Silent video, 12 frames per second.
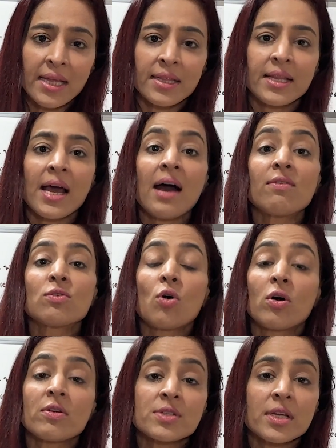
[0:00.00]
They have
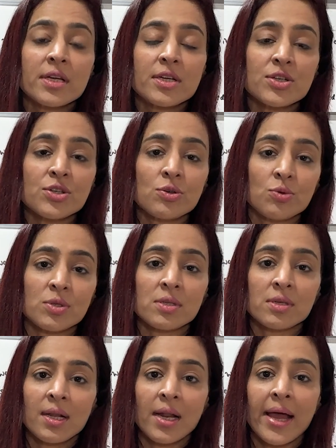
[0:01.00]
lot of skin issues
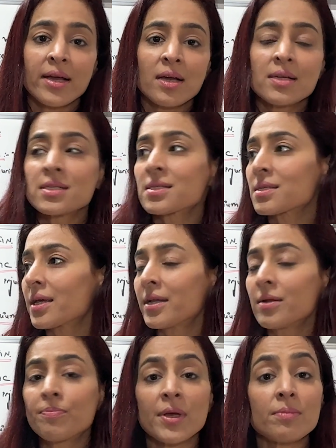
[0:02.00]
like
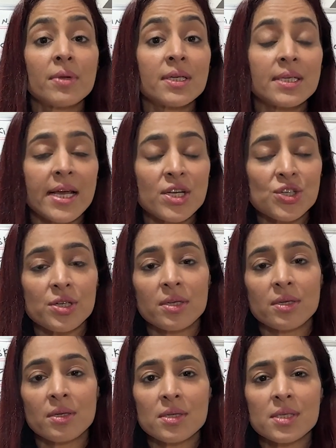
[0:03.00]
skin
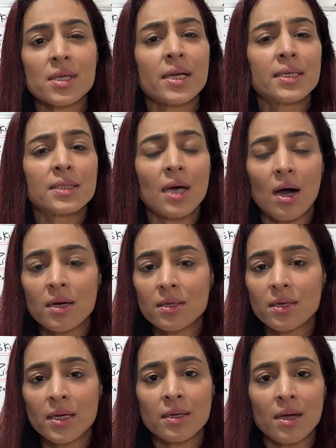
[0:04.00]
pigmentation, skin
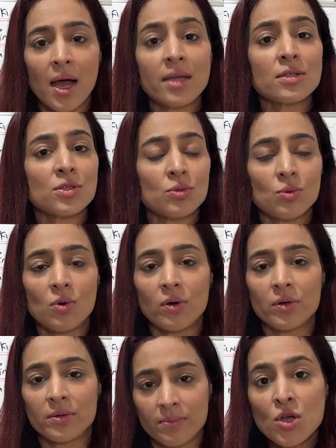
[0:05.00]
darkening and so on.